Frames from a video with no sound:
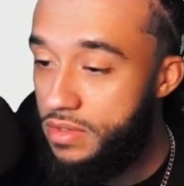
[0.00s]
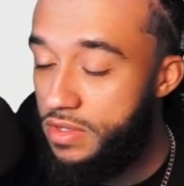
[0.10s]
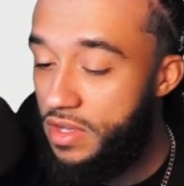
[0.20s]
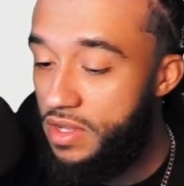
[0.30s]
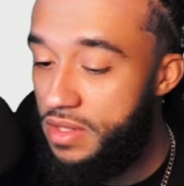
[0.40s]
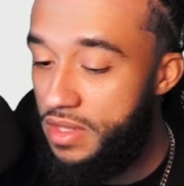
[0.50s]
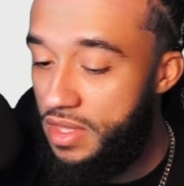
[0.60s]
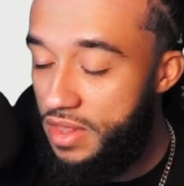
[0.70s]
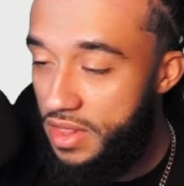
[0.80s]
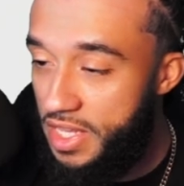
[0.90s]
So
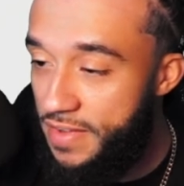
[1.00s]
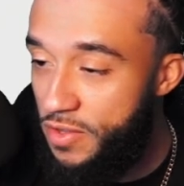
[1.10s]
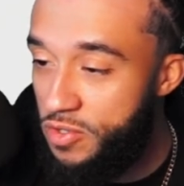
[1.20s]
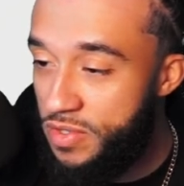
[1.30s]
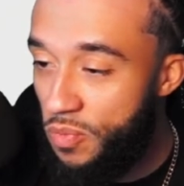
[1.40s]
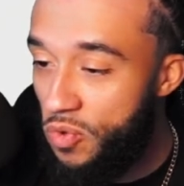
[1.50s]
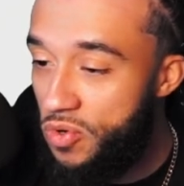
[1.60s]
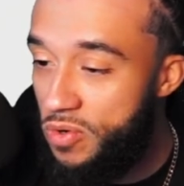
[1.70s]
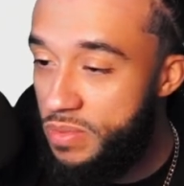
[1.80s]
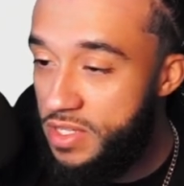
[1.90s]
leave you some
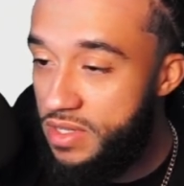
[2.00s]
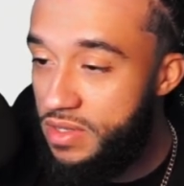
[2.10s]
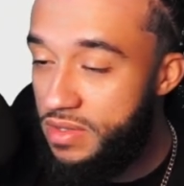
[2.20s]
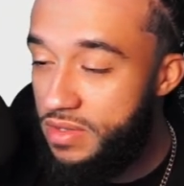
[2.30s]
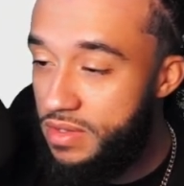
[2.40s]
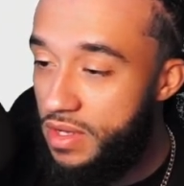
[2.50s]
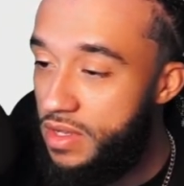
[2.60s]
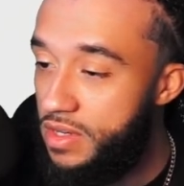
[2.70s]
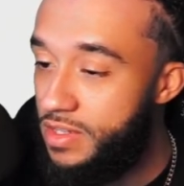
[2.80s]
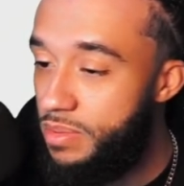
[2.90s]
room to
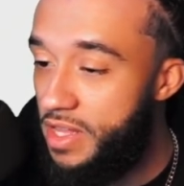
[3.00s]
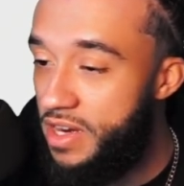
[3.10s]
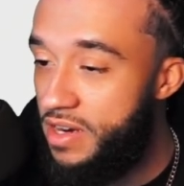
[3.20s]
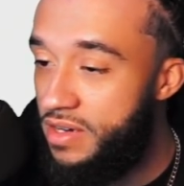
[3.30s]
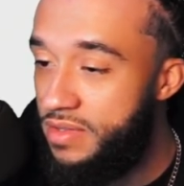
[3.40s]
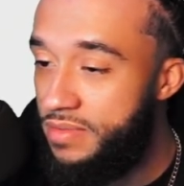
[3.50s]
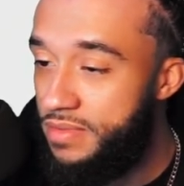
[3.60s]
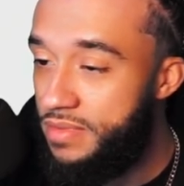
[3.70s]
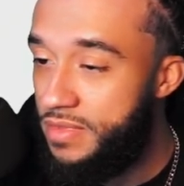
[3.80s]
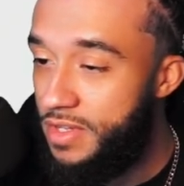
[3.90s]
play her.
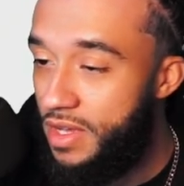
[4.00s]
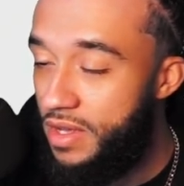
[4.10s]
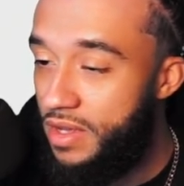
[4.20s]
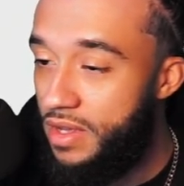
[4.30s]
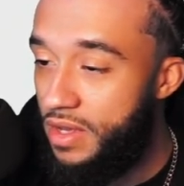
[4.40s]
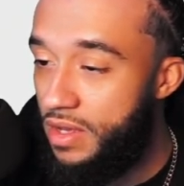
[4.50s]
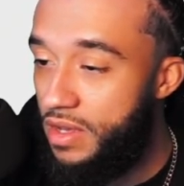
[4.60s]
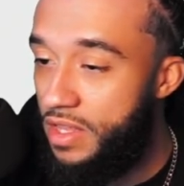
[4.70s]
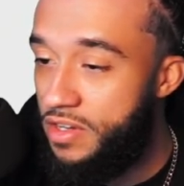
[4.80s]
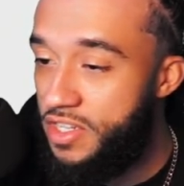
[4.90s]

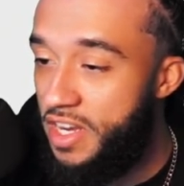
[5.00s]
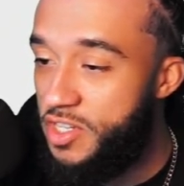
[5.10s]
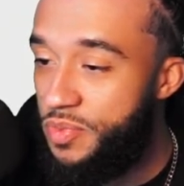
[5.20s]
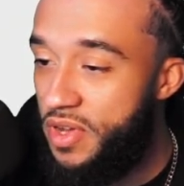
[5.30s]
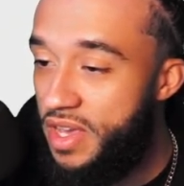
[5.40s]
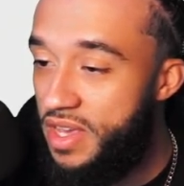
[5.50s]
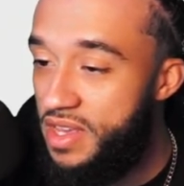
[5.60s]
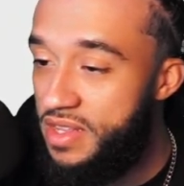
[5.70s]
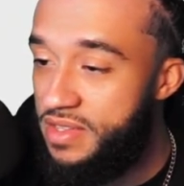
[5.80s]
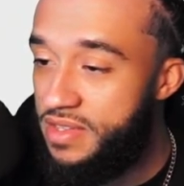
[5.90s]
Interchangeable
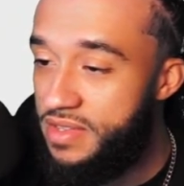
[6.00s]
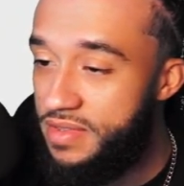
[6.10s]
heads.